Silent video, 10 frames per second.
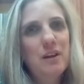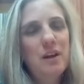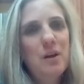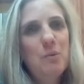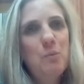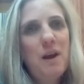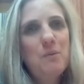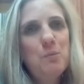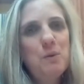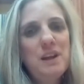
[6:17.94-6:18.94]
When
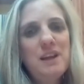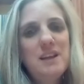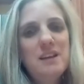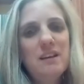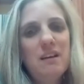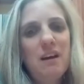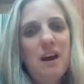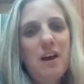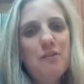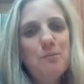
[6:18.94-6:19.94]
we
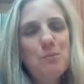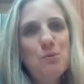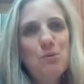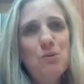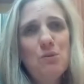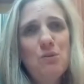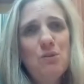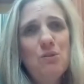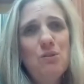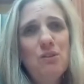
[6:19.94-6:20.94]
have more
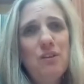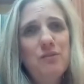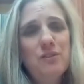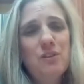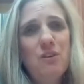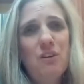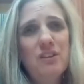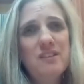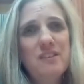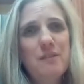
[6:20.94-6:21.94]
awe of
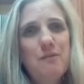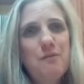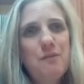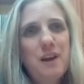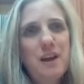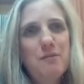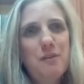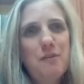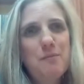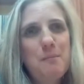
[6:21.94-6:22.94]
God than fear
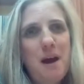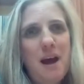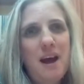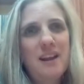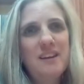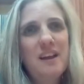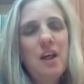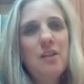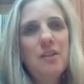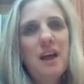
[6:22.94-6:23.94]
of man,
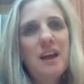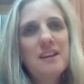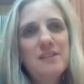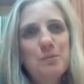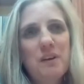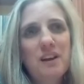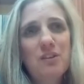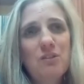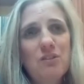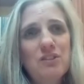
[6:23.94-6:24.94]
that is when
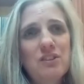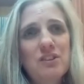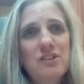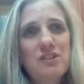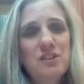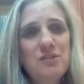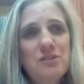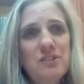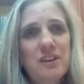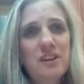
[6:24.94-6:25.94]
God can
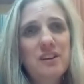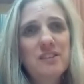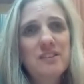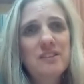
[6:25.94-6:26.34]
use us